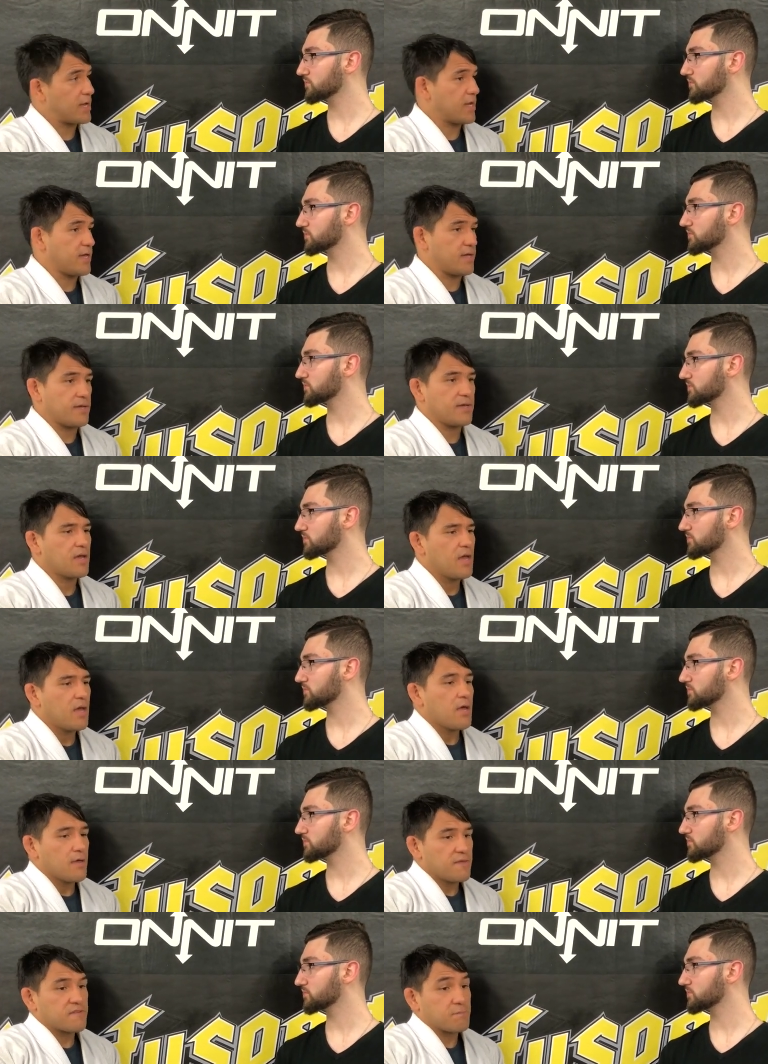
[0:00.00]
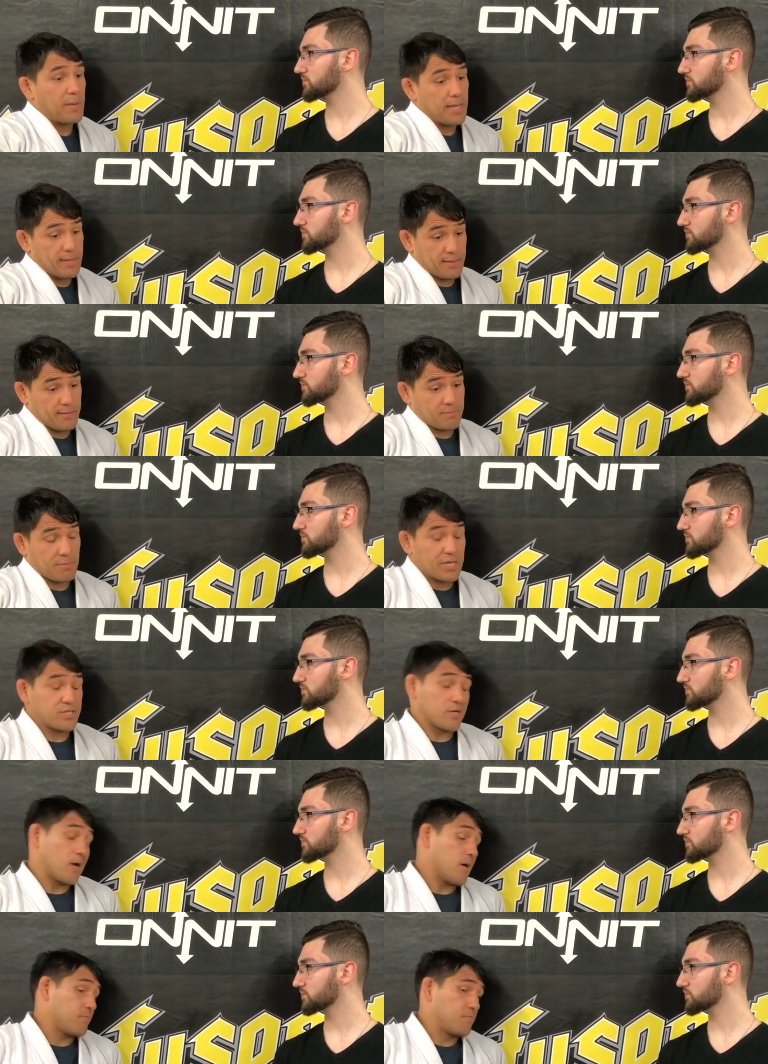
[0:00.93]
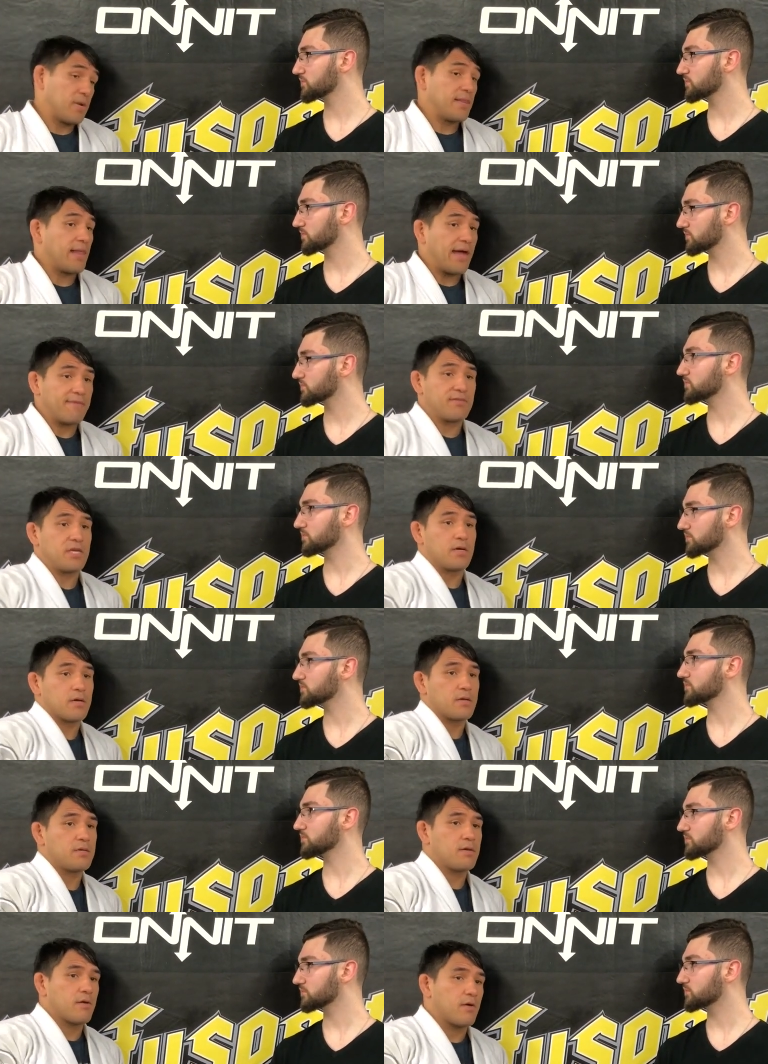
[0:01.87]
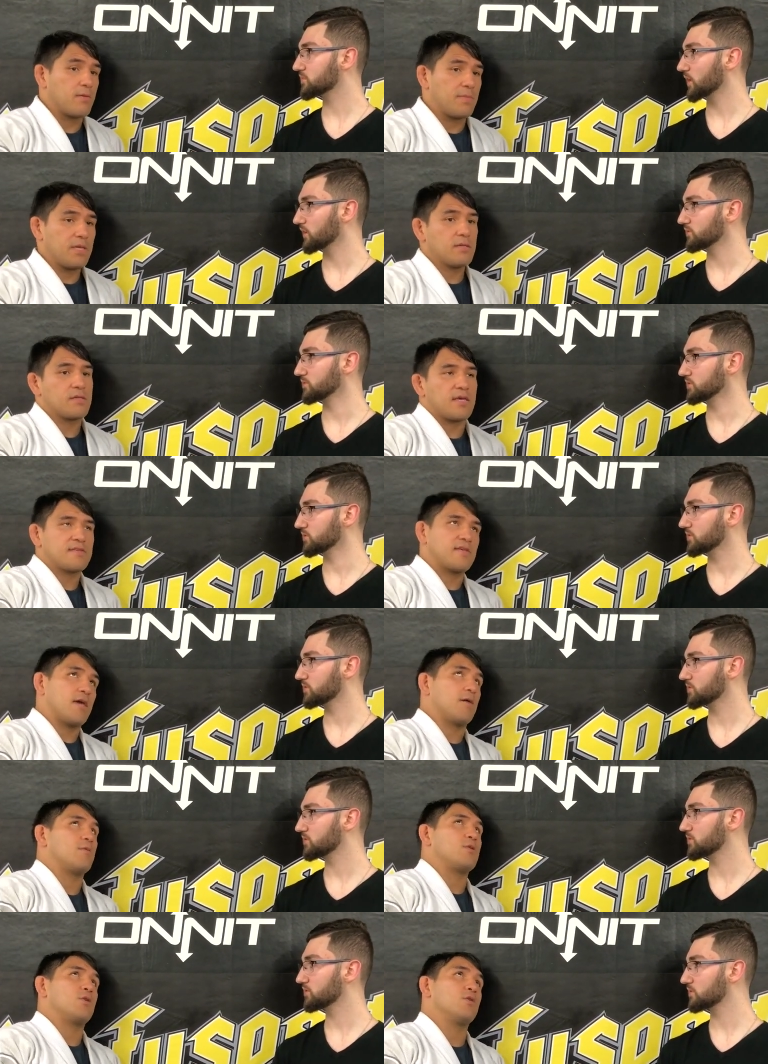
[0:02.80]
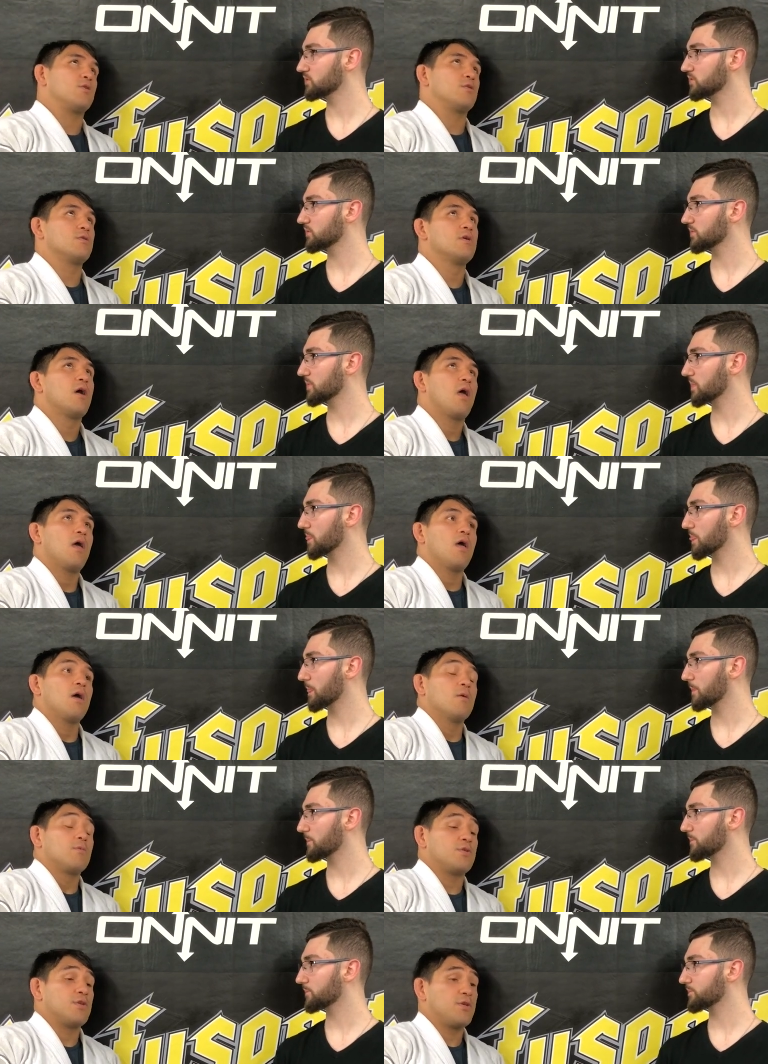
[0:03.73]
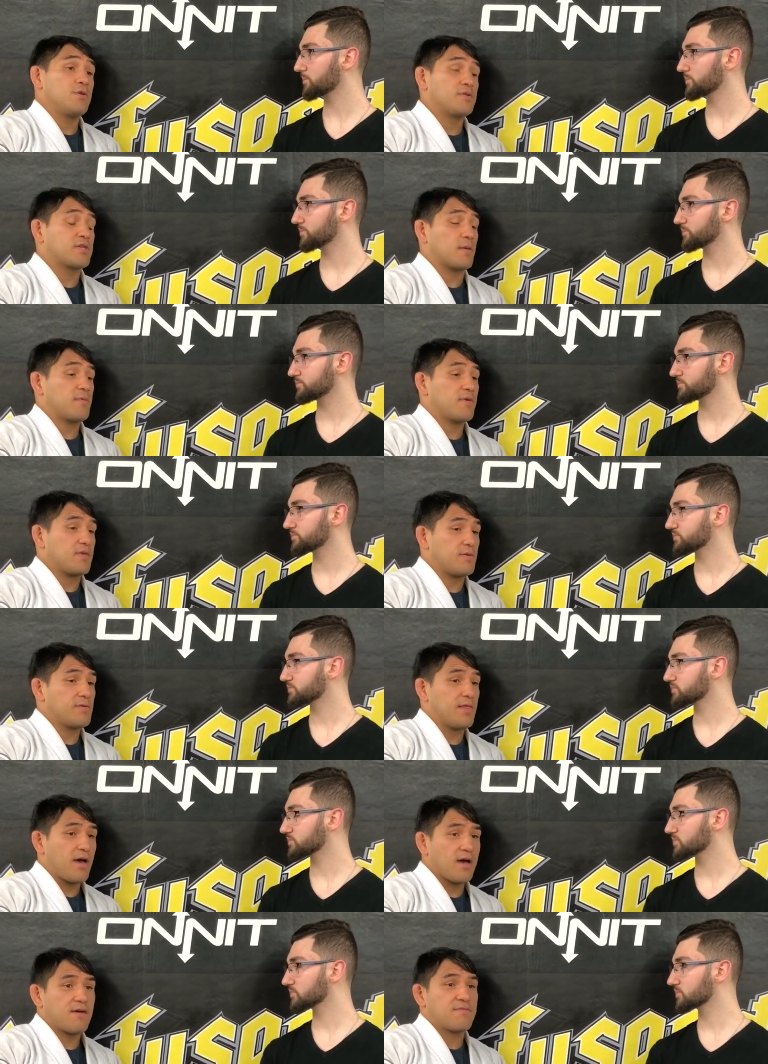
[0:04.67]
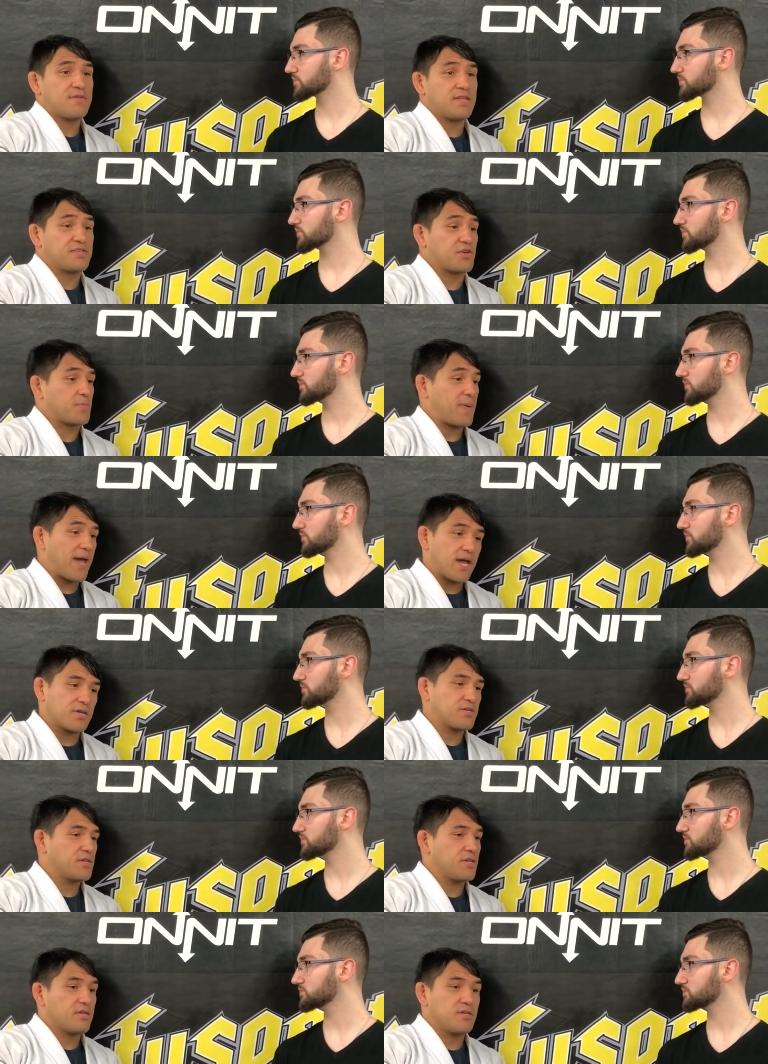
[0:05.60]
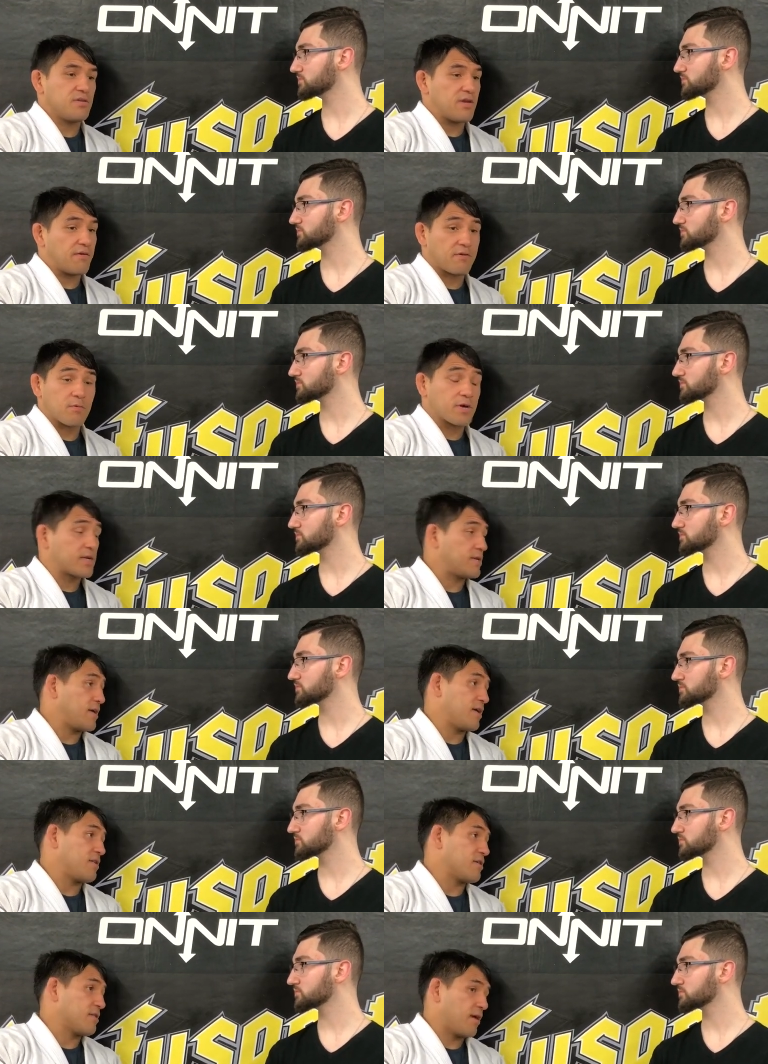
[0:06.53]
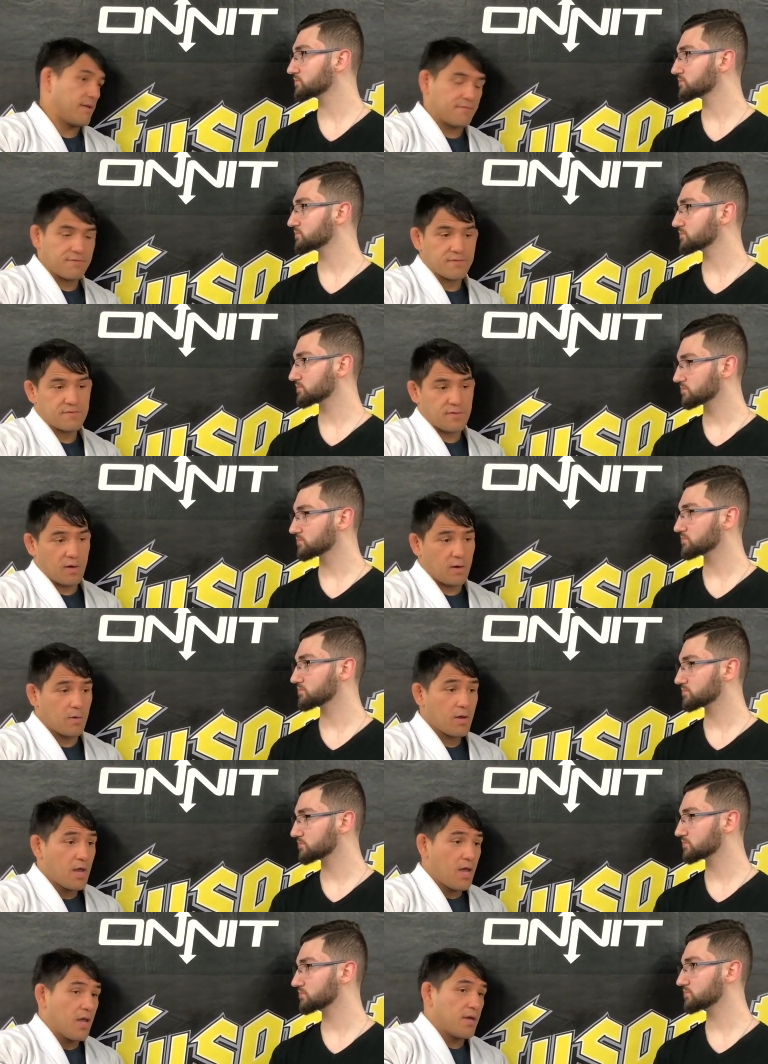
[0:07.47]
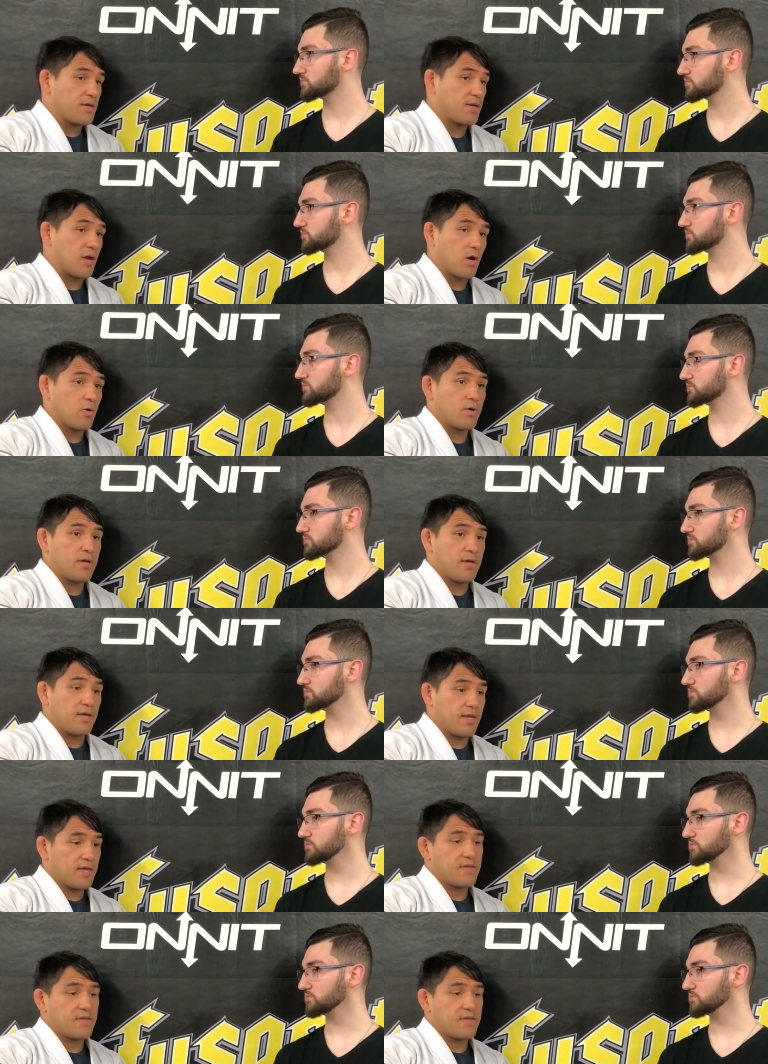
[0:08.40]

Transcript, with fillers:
Speaker 1: my this is my my job, my livelihood. You know what I mean? They say when you when you do something that you love and it's your passion, you never work a day in your life. So, you know, it